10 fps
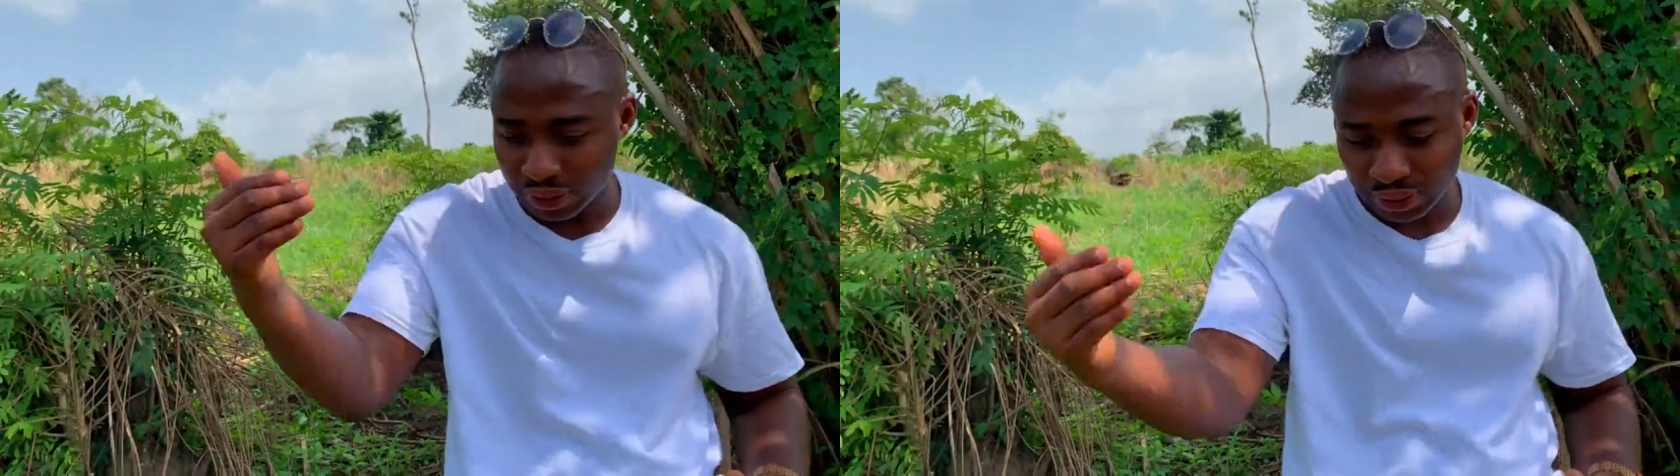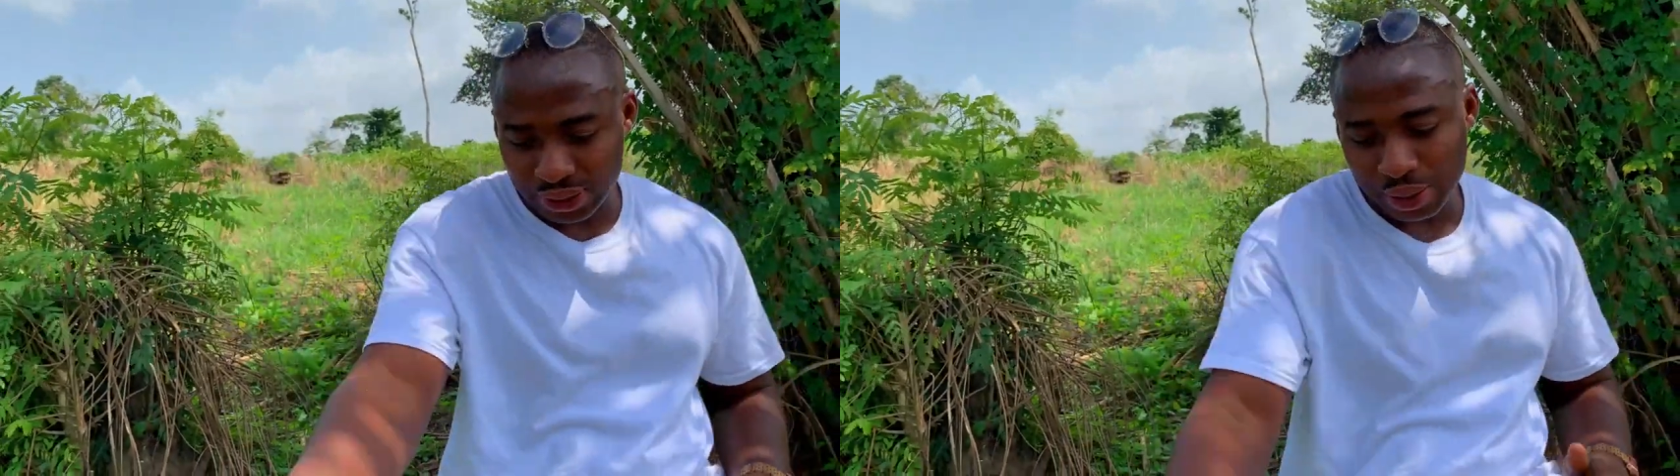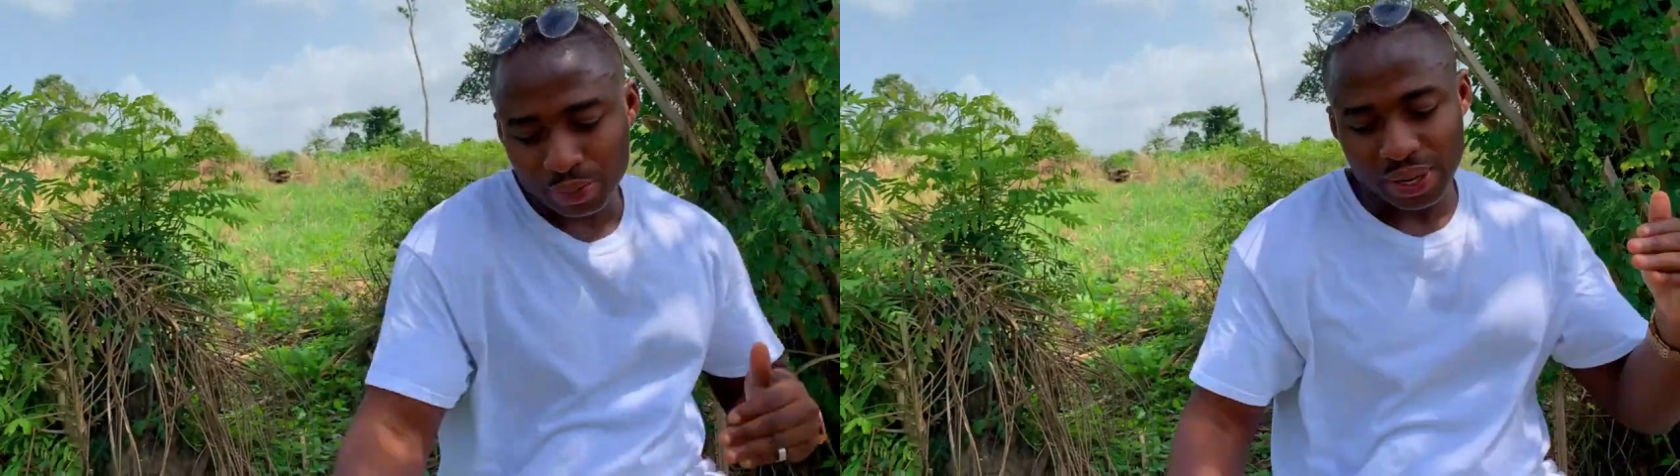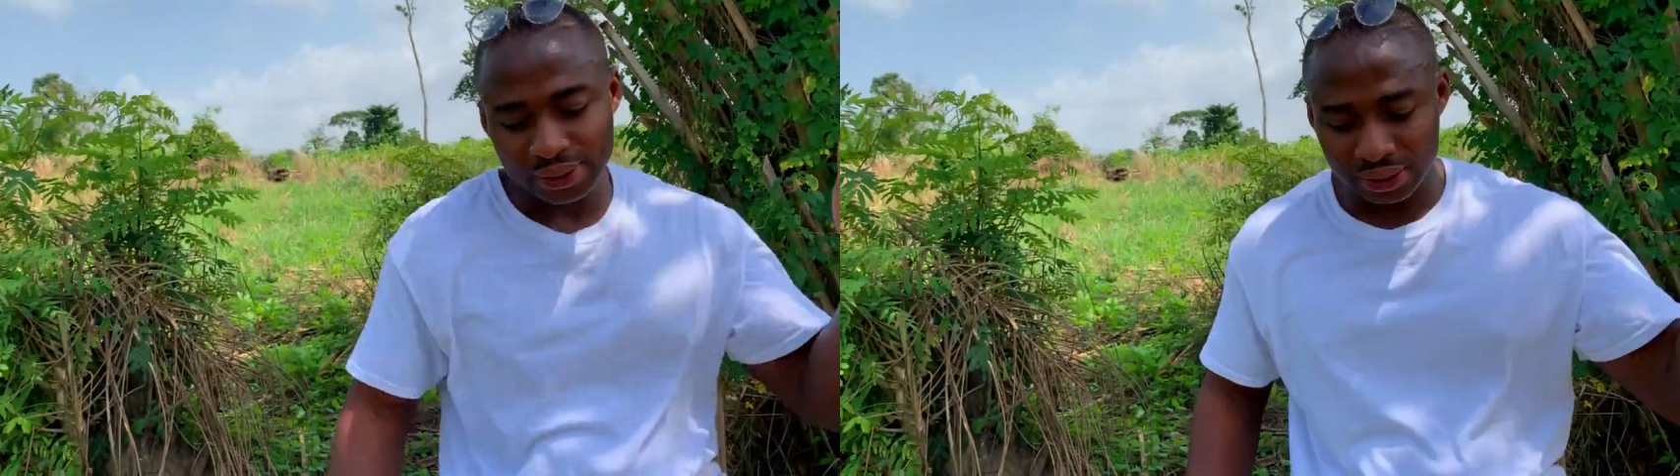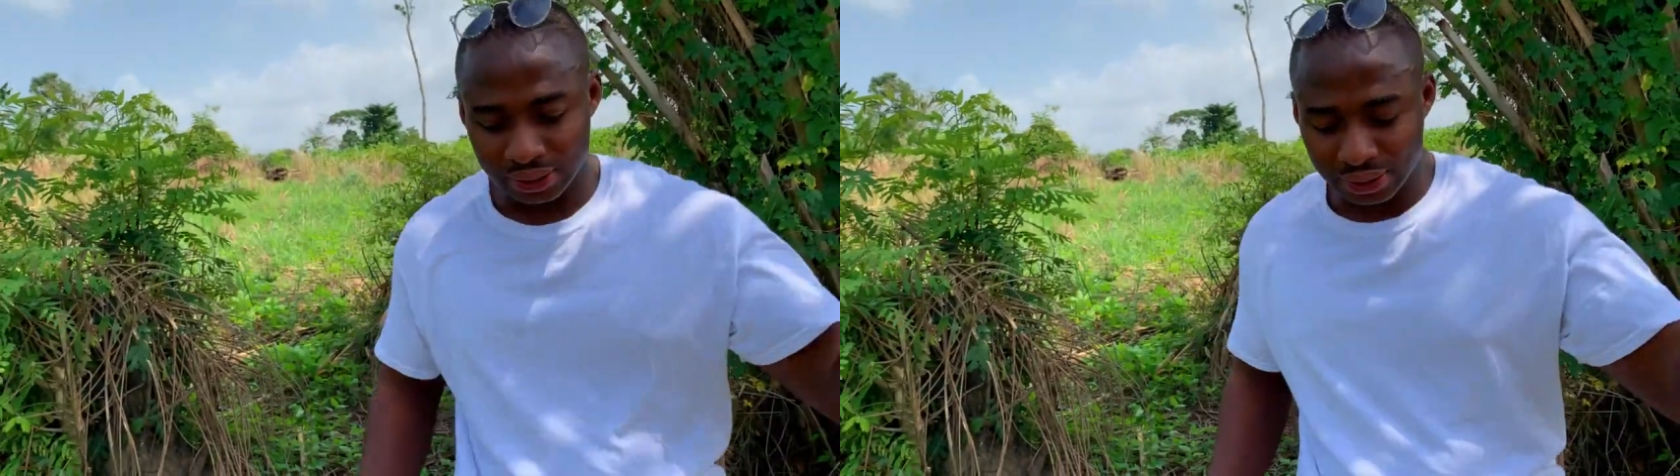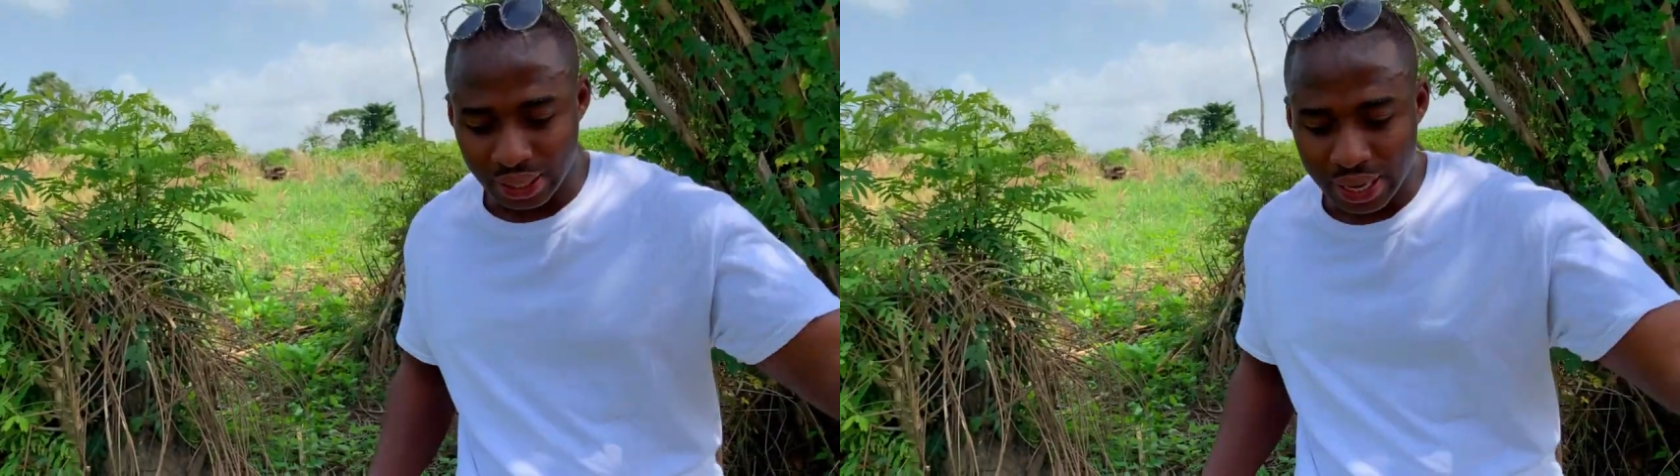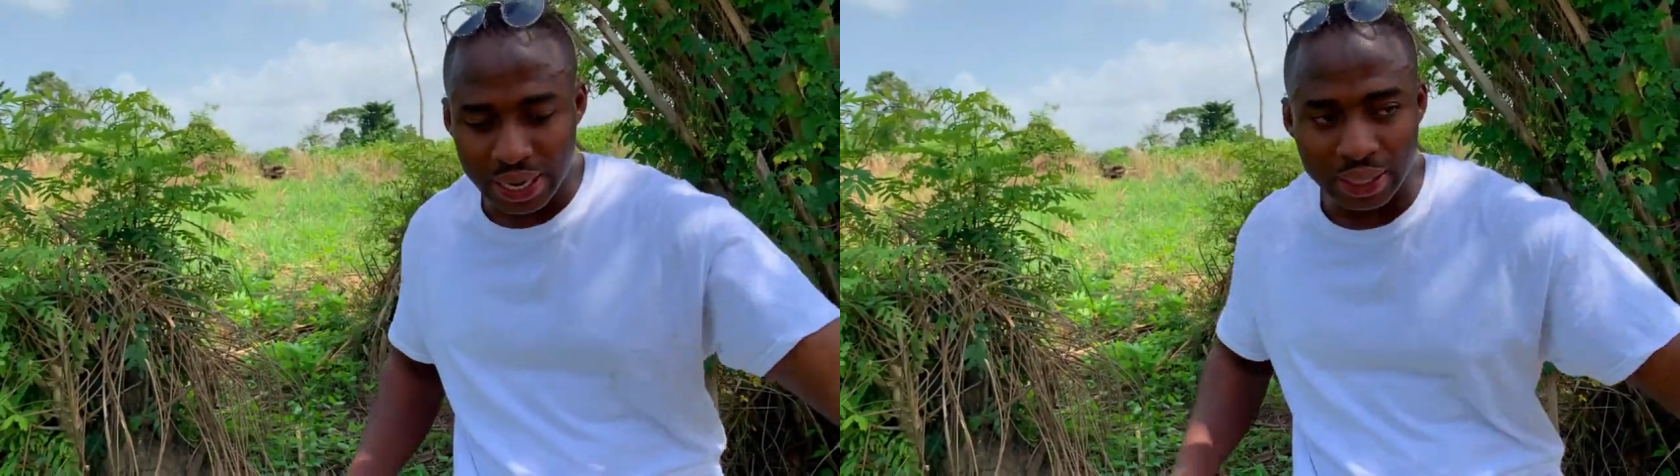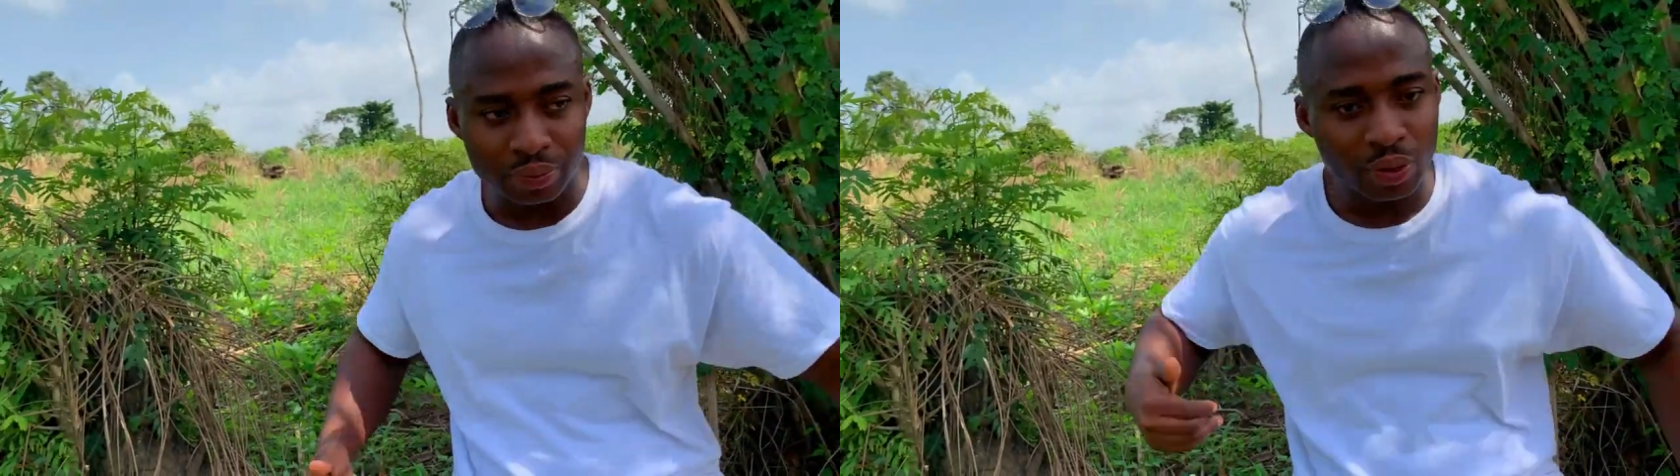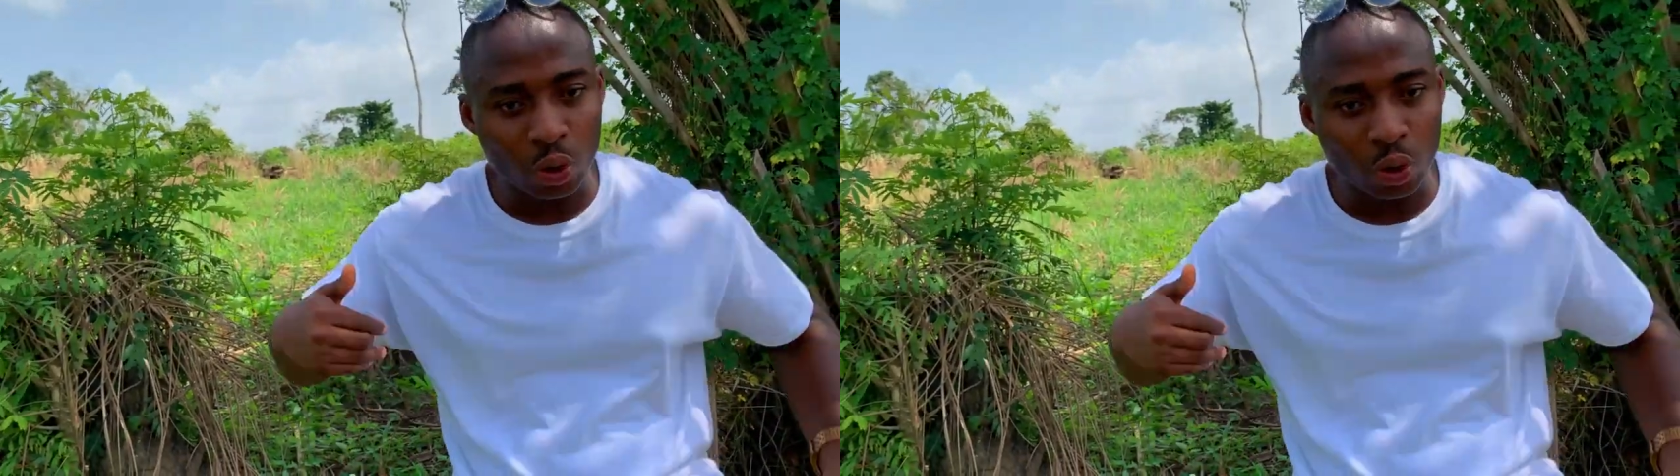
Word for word: step at a time,